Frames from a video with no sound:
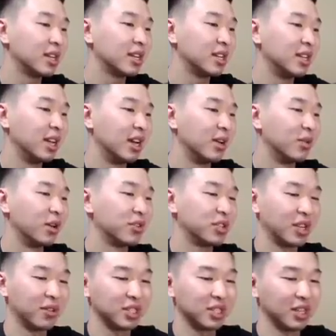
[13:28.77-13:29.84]
Yeah, we'll have to
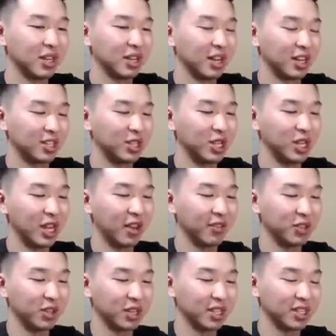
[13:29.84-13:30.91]
give this a clean
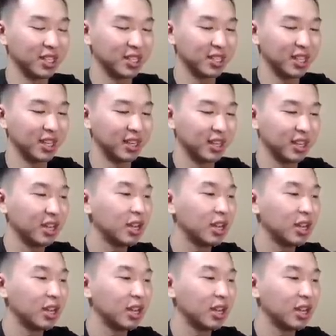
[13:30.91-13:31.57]
after, because this thing